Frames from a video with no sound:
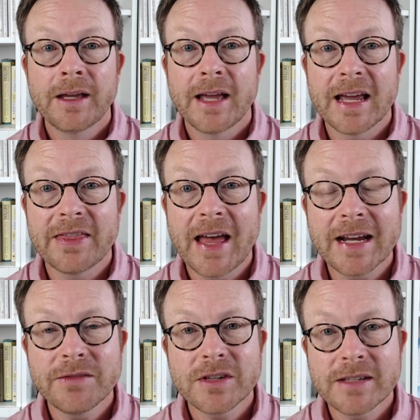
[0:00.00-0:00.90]
And that
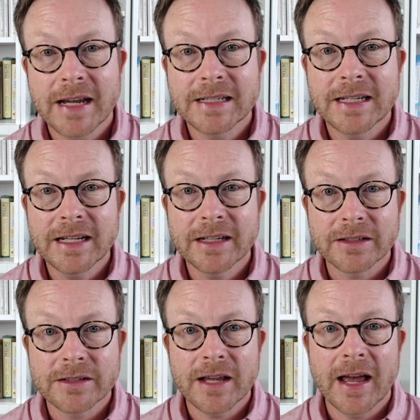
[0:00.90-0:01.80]
gives us
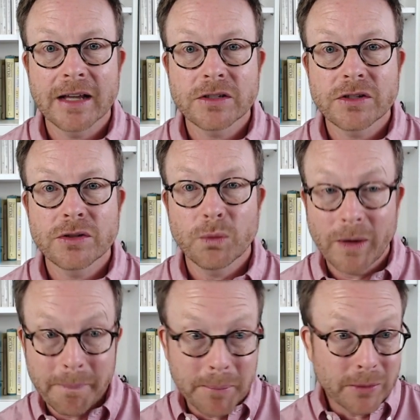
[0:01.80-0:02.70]
ideas as to
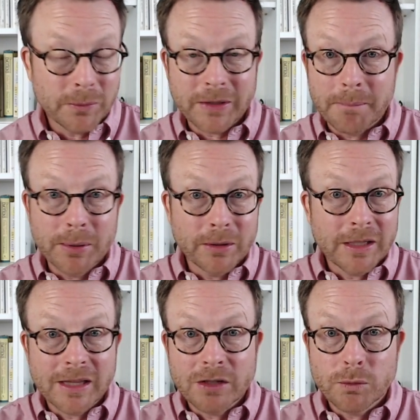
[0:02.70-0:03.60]
where I built. Was I
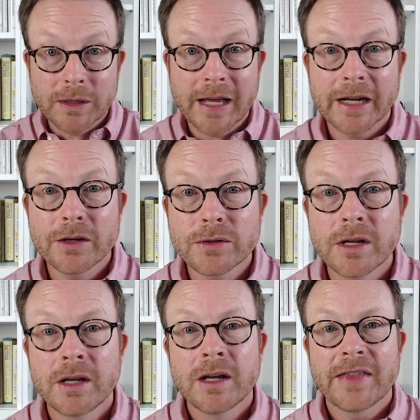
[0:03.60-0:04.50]
building things with Legos?
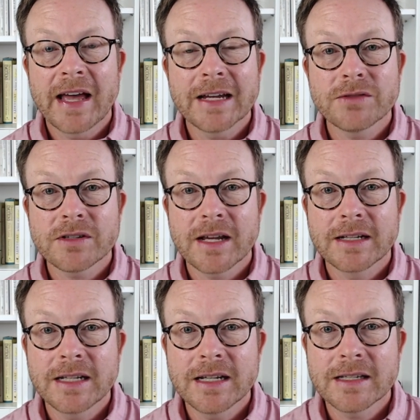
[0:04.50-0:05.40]
That gives us
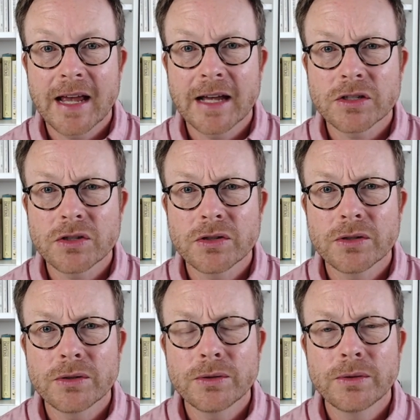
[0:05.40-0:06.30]
ideas as
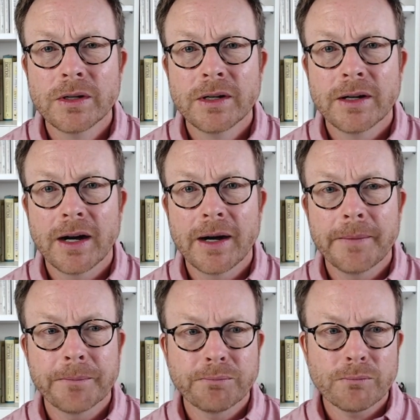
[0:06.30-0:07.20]
to
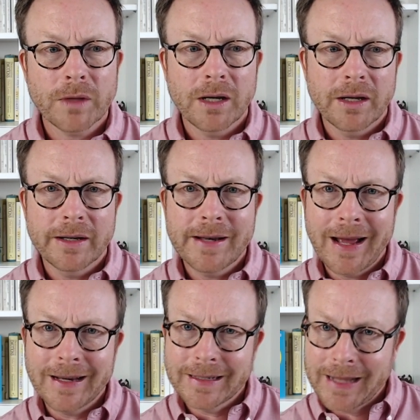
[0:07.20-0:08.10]

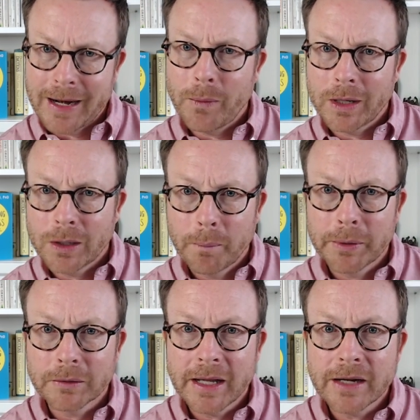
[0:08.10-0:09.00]
not that I want to go
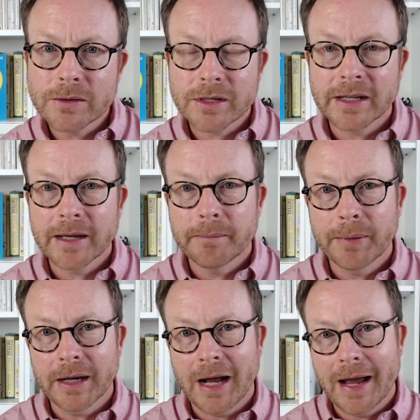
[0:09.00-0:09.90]
build Legos again,
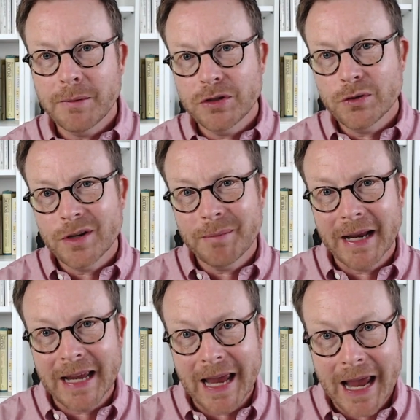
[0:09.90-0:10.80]
but I was using
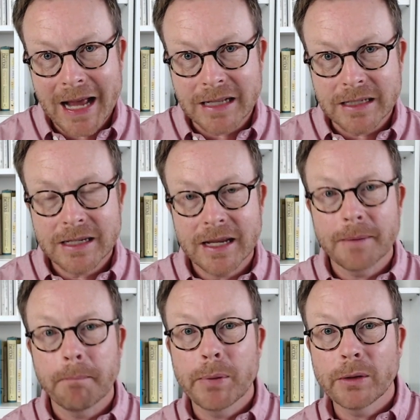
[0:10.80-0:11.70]
my hands
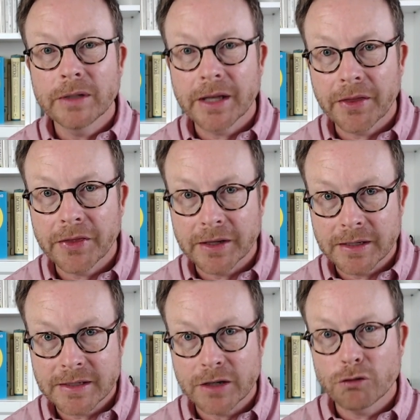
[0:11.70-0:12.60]
and building
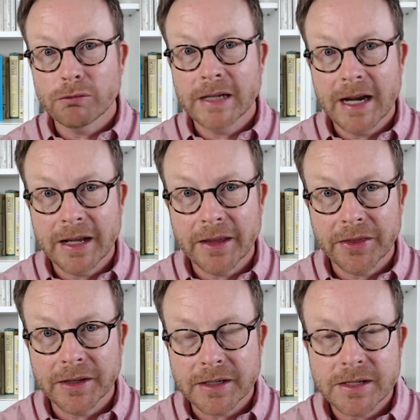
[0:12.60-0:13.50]
things and creating
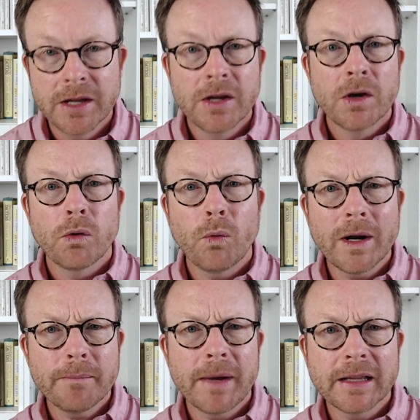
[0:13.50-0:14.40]
things.
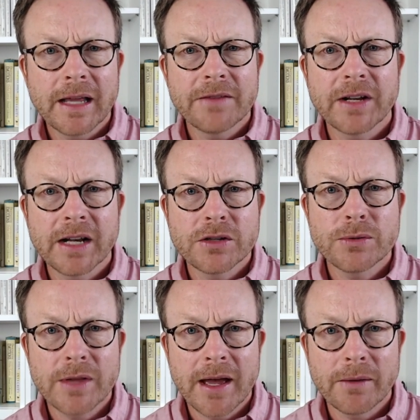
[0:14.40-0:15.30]
What in my life can I
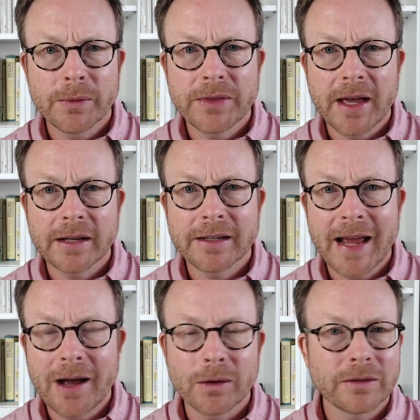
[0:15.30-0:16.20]
do that with that
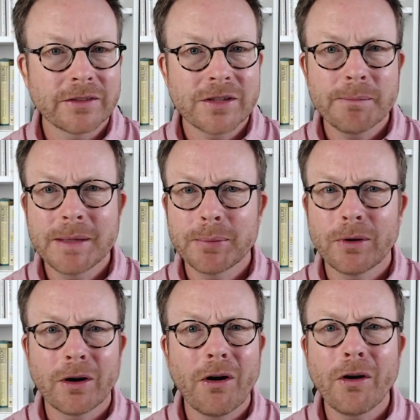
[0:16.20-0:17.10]
now? Some people
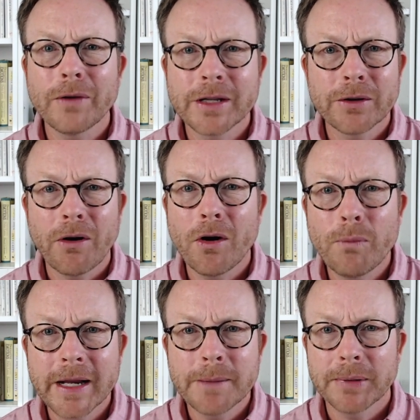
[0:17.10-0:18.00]
are already, you're
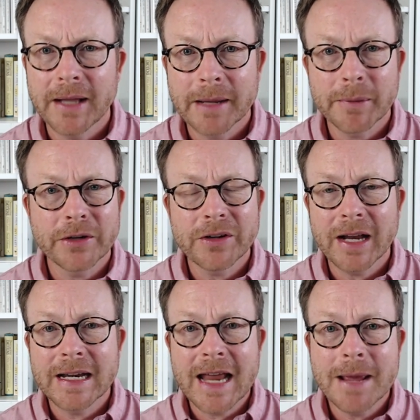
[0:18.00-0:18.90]
already playing, but you're
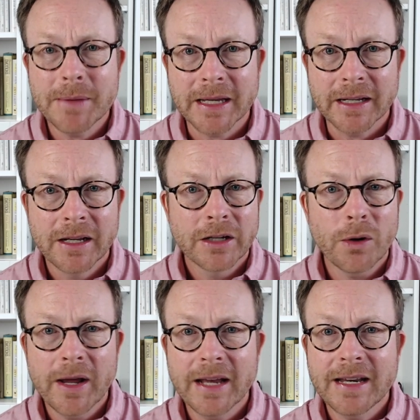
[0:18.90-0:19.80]
not naming it.
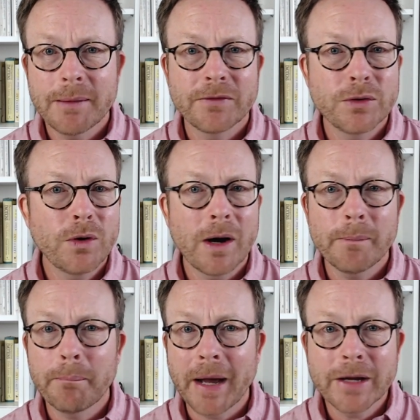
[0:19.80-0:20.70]
Go ahead and name. If you go out
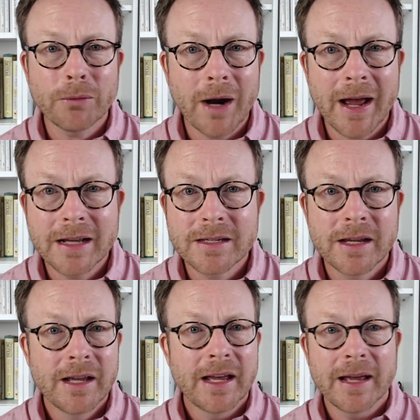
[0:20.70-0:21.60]
and bike rides
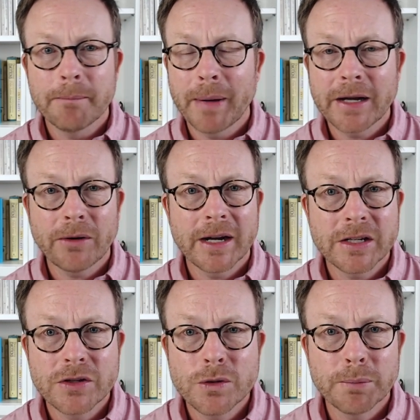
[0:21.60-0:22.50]
and bike ride
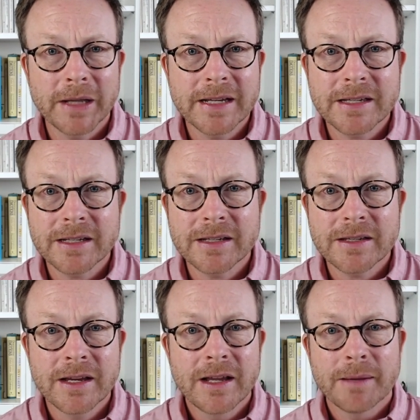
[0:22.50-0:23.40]
in new
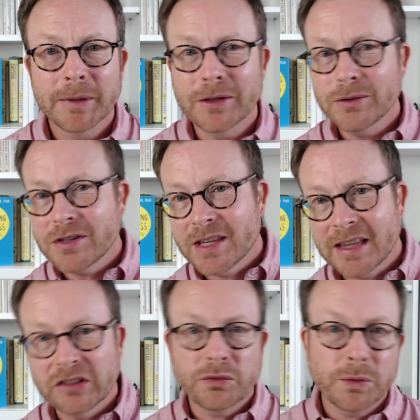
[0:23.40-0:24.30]
places, but you just think
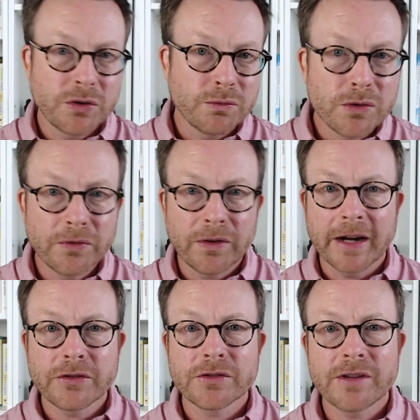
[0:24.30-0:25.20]
that's just what you do for
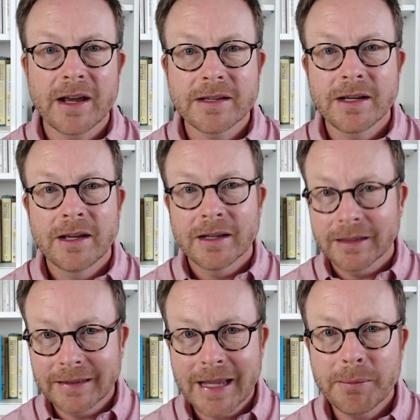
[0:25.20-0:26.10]
exercise,
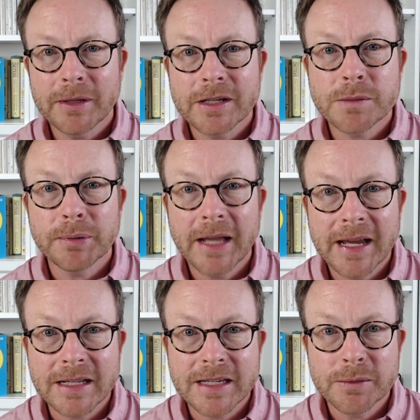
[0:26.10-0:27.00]
label it as play
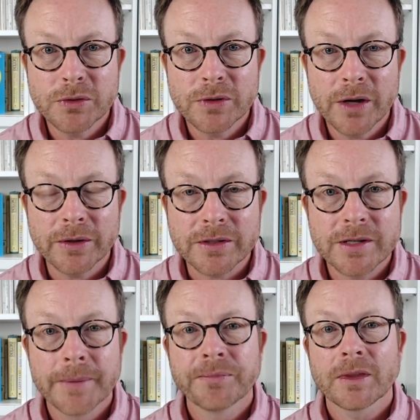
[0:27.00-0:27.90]
and see what you
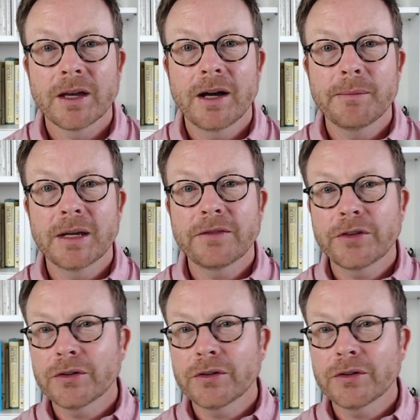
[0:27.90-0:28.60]
notice. If you're